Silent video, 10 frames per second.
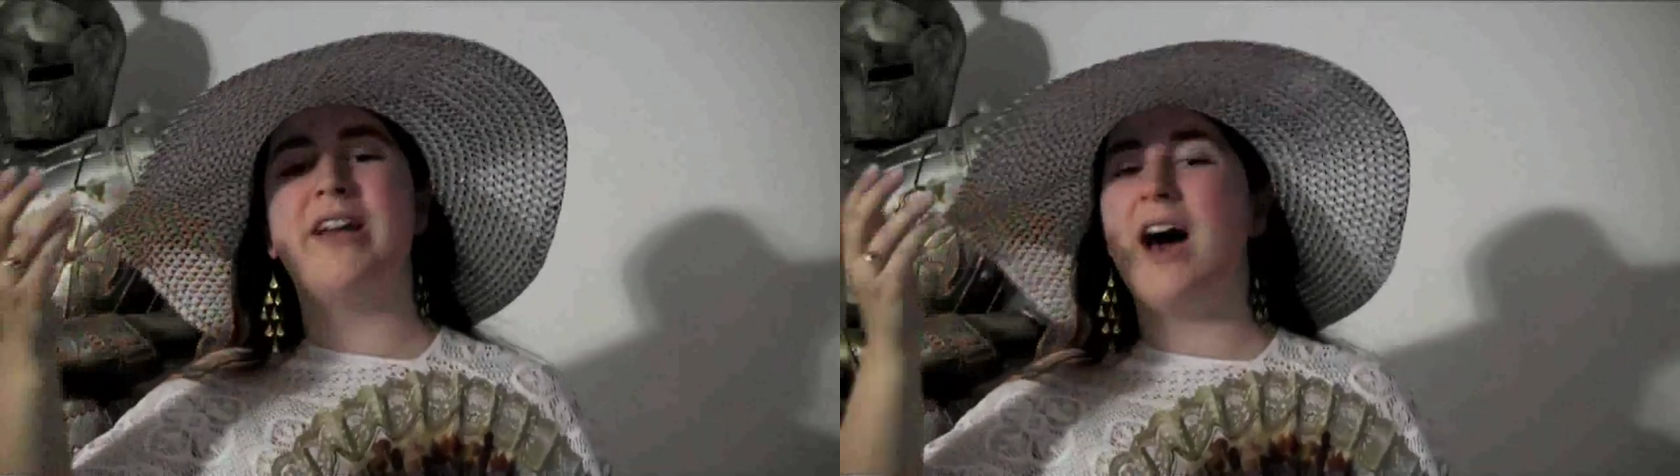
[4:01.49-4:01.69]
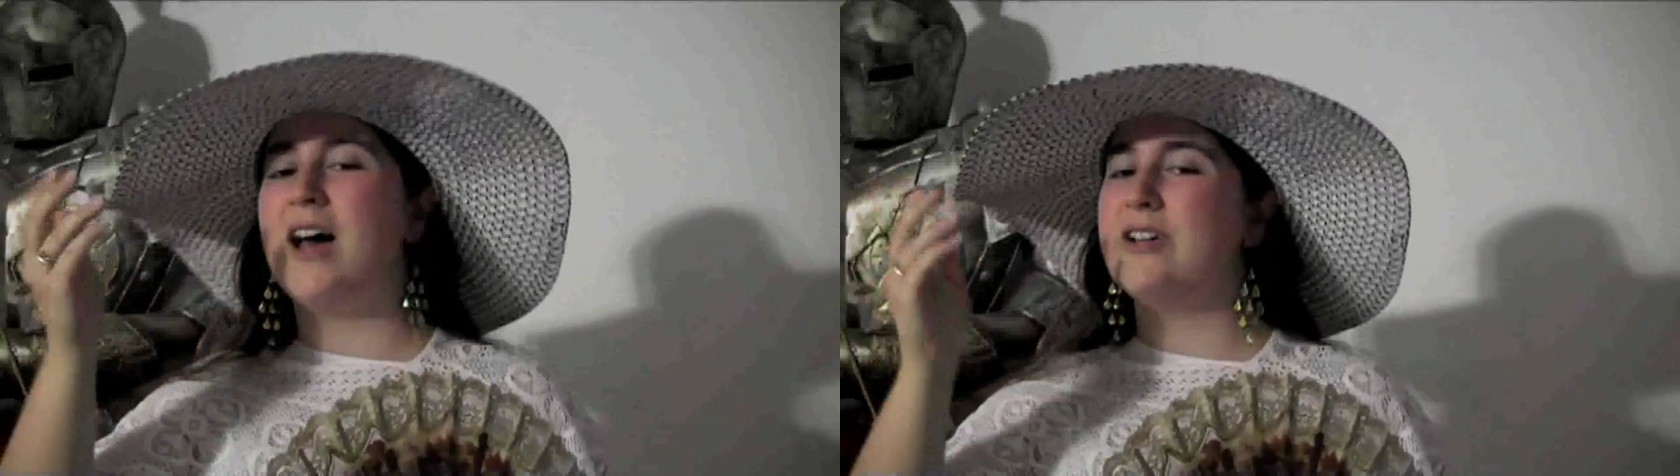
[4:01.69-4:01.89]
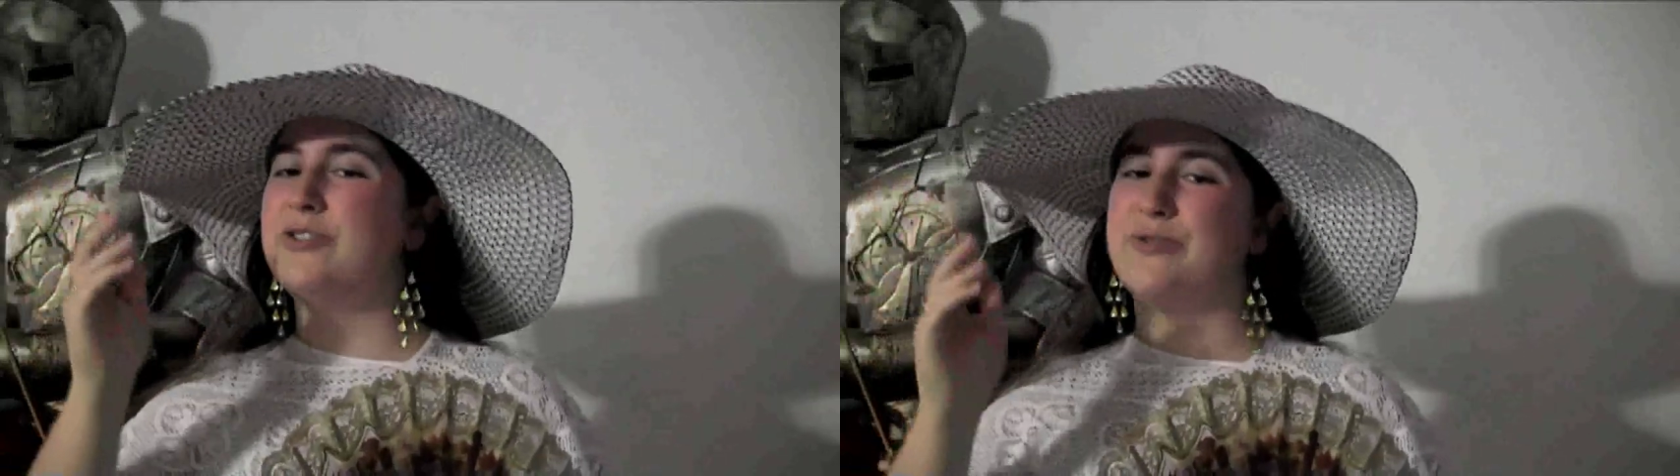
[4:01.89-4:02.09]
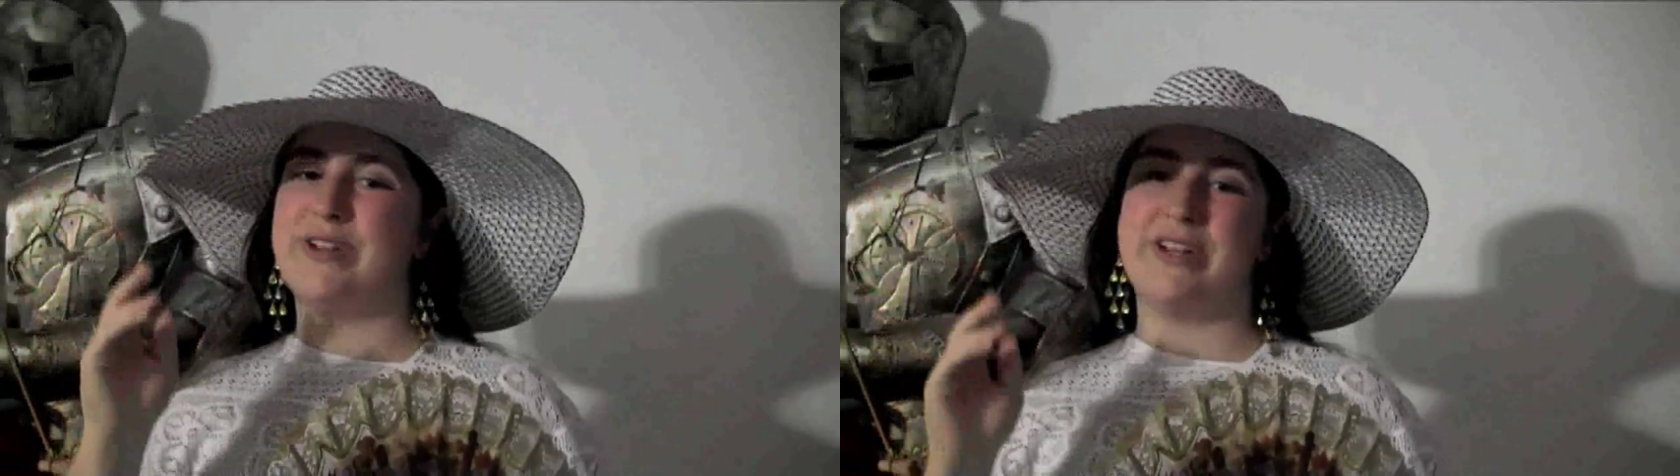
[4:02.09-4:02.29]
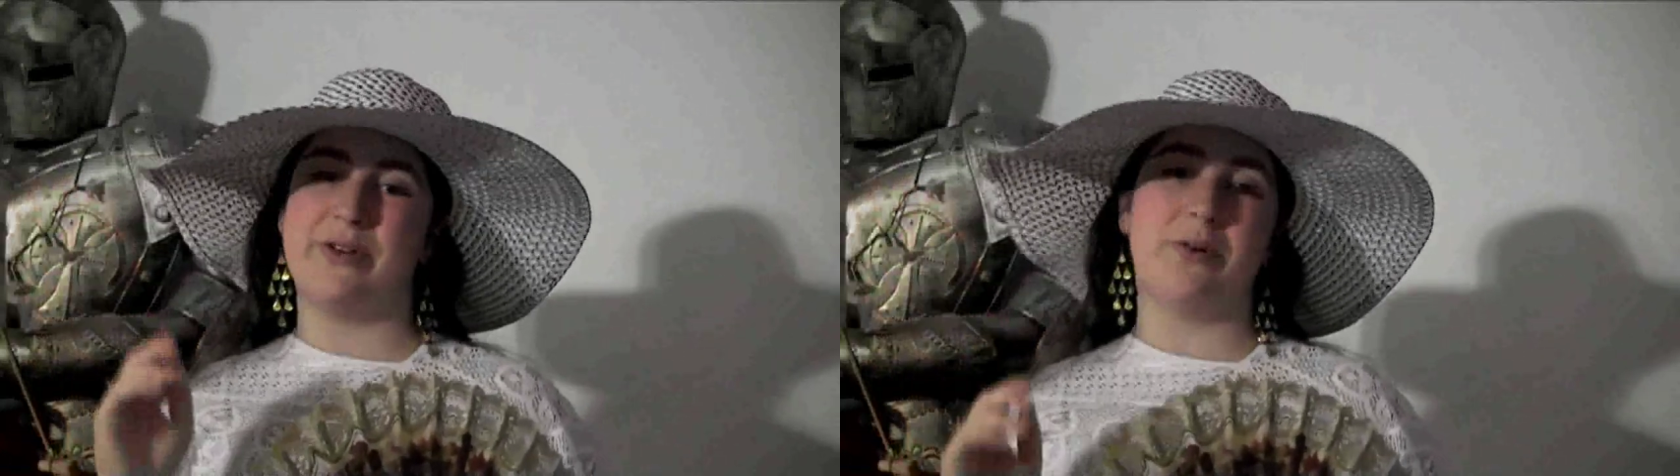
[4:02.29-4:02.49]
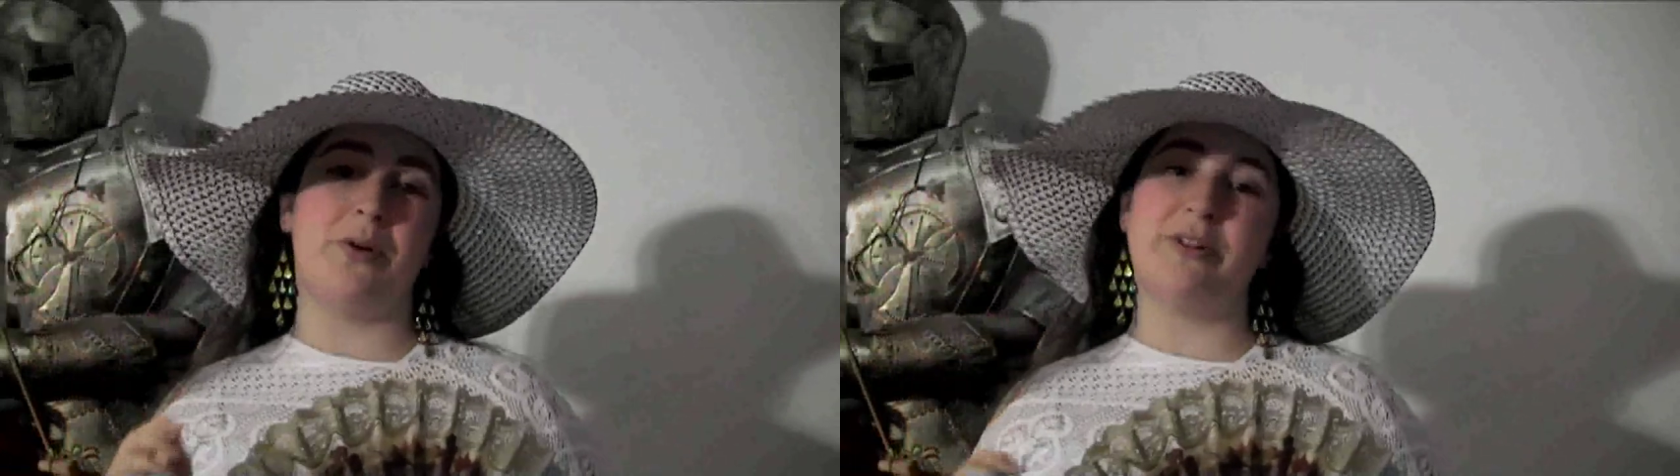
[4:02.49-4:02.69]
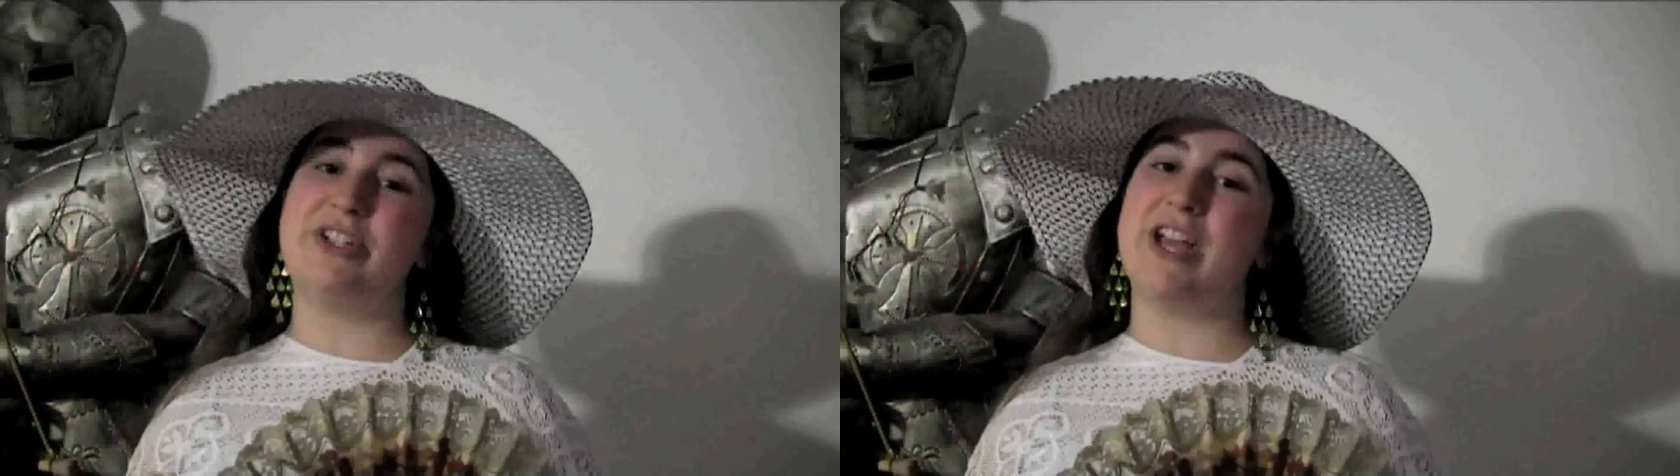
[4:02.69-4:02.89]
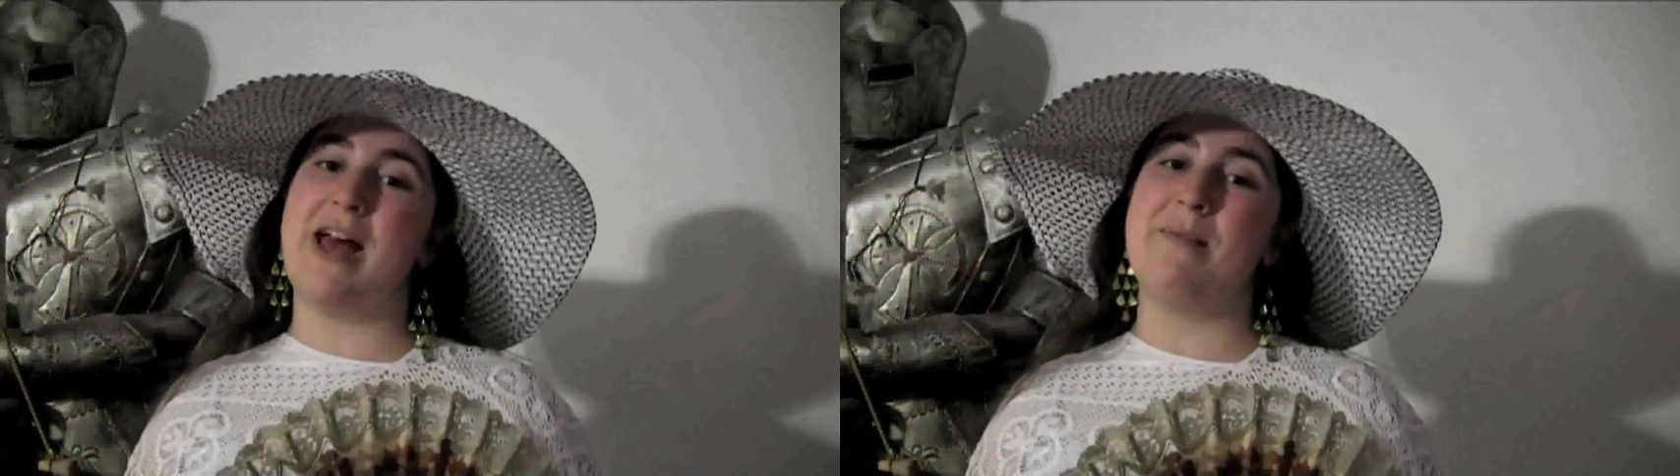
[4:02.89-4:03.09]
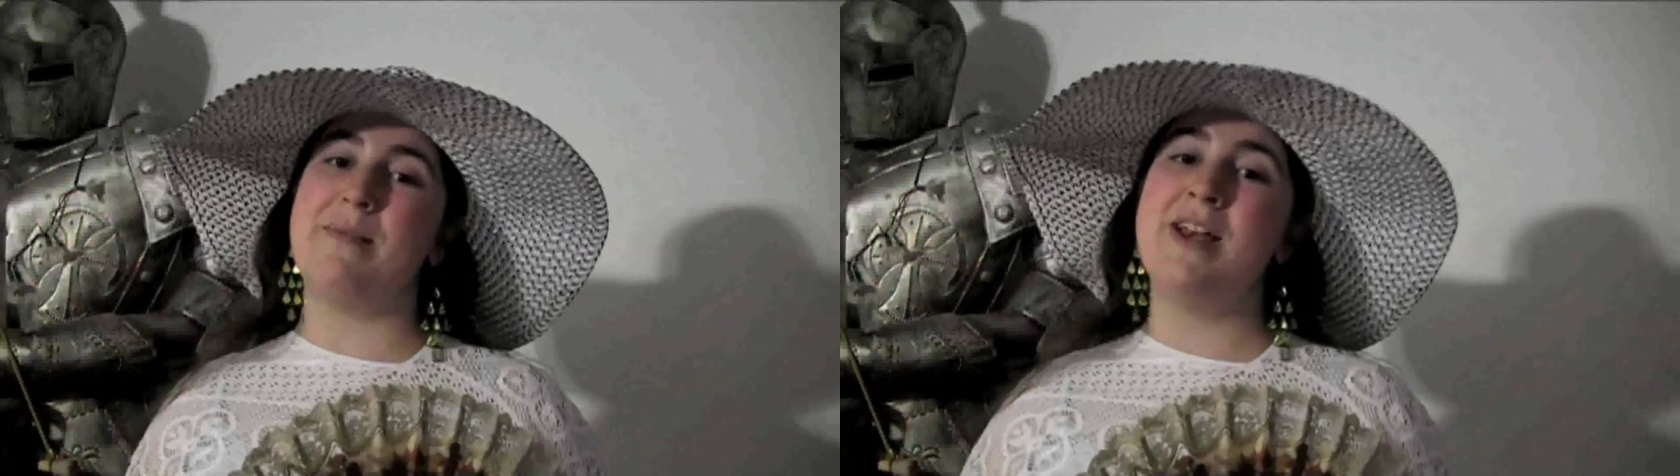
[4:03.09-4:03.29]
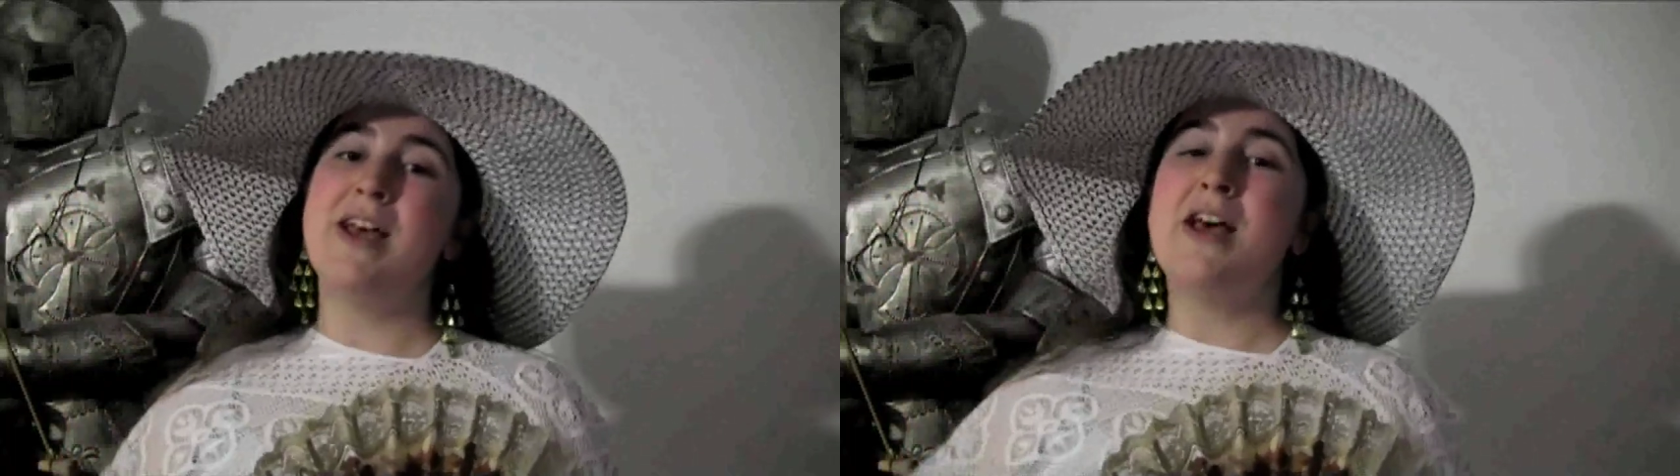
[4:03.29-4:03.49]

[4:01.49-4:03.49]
hundred year old gem,